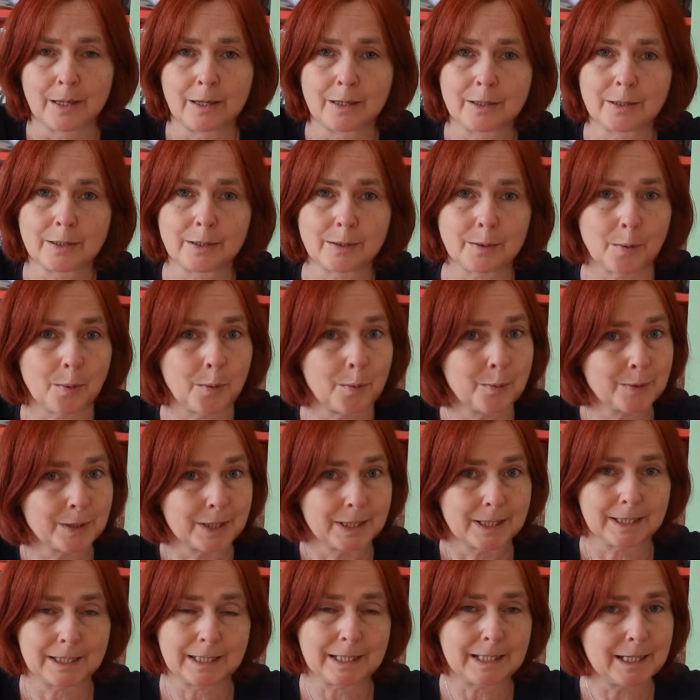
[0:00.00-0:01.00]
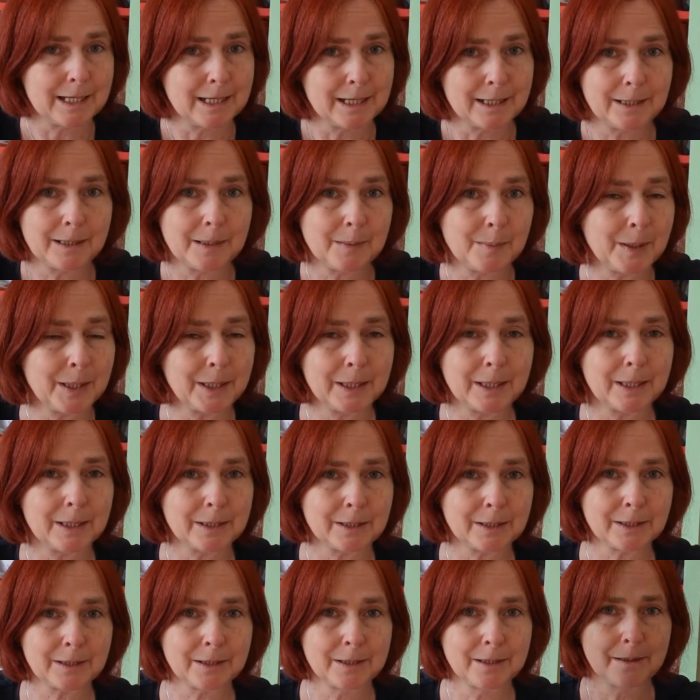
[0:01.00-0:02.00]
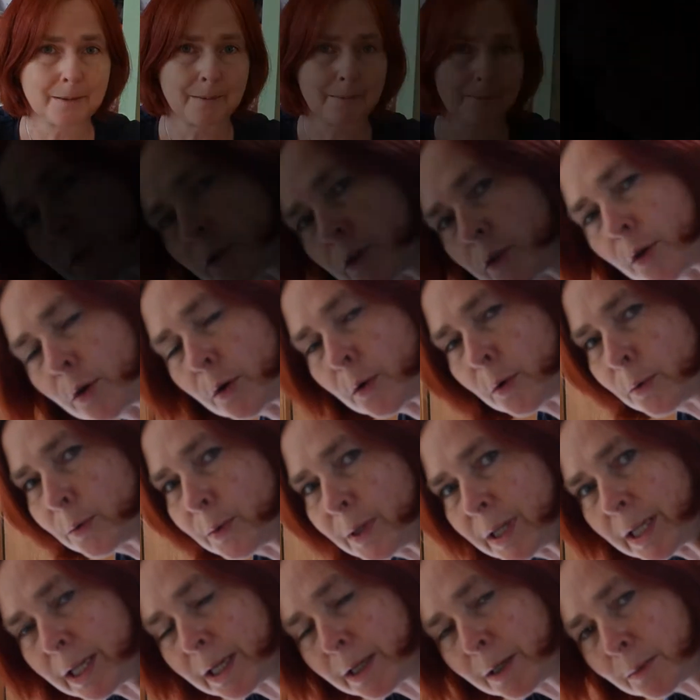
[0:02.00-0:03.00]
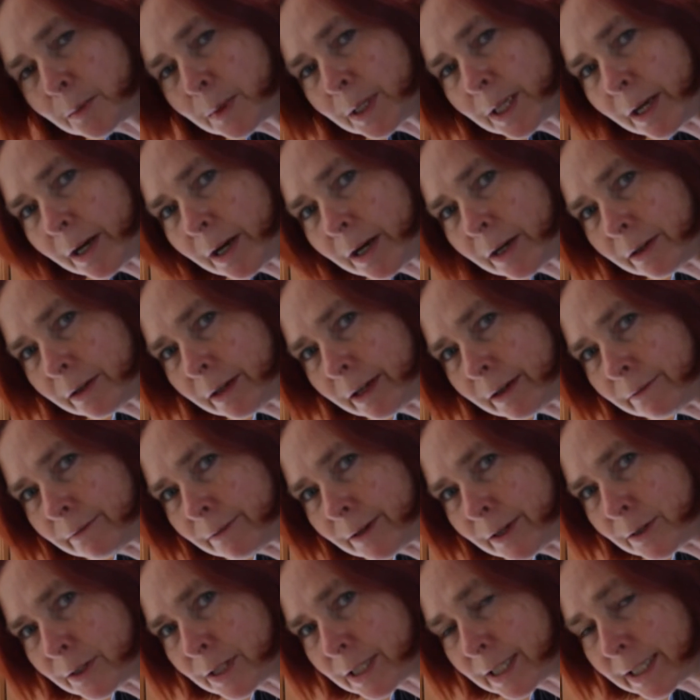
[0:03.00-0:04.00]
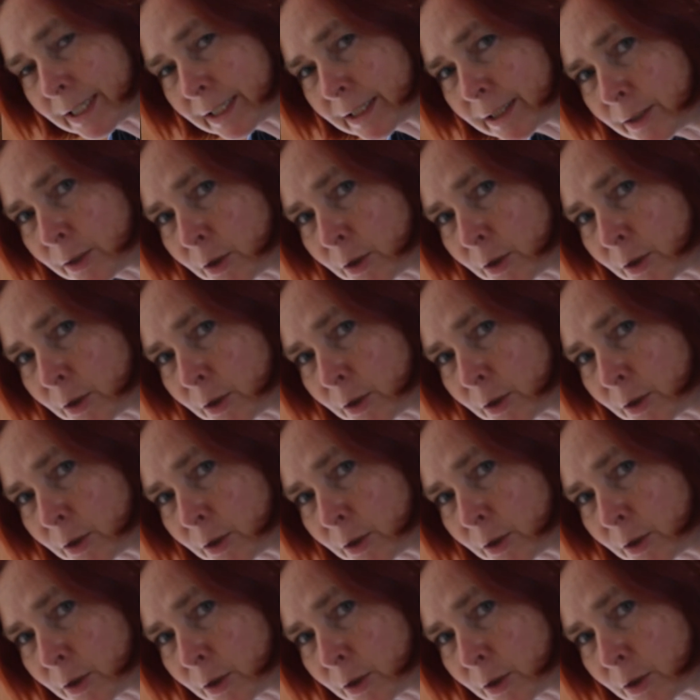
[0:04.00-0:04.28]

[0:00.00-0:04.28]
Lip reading: So see you in a minute. So here we are. I found a little